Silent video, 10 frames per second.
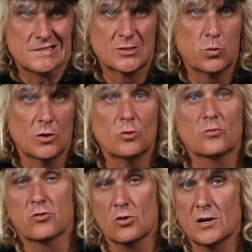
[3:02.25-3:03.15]

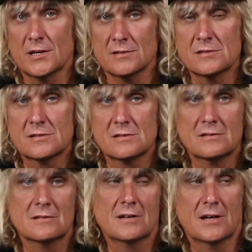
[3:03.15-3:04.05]
12 riders
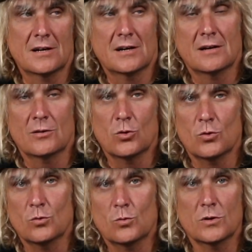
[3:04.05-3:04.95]

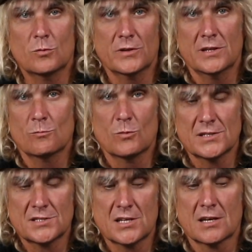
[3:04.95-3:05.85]
all were within
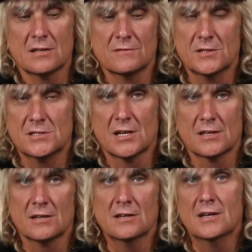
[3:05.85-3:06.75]
1 second of each
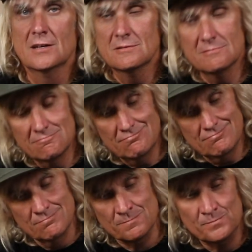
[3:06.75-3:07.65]
other.
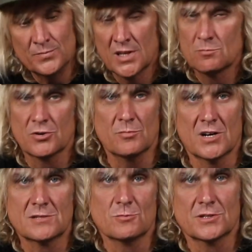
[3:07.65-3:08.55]
Pretty
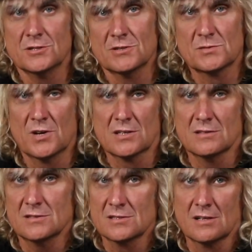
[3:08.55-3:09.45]
much what you expect
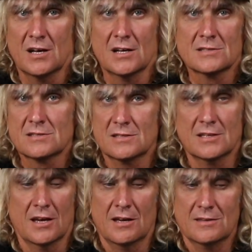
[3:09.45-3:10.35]
of this class.
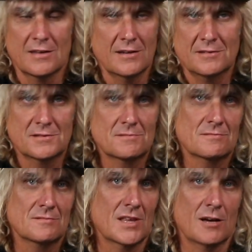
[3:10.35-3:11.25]
They
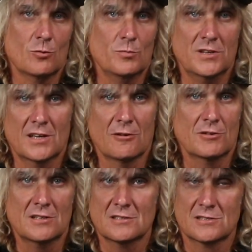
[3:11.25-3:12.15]
will be
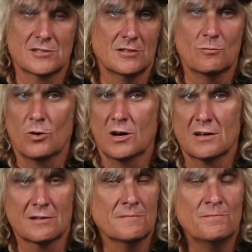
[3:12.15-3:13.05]
going into turn
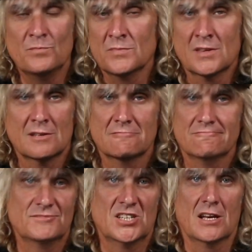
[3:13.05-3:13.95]
1,
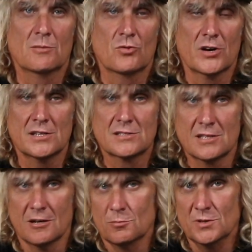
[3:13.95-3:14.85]
10 abreast.
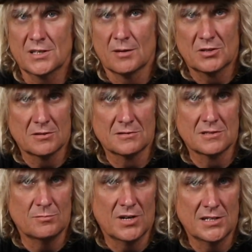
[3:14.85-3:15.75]
They'll be coming onto
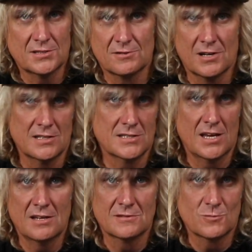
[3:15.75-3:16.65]
the main straight
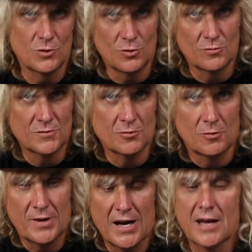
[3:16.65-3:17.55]
10, 12 to a
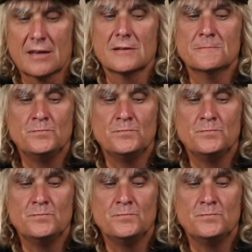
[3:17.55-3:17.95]
pack.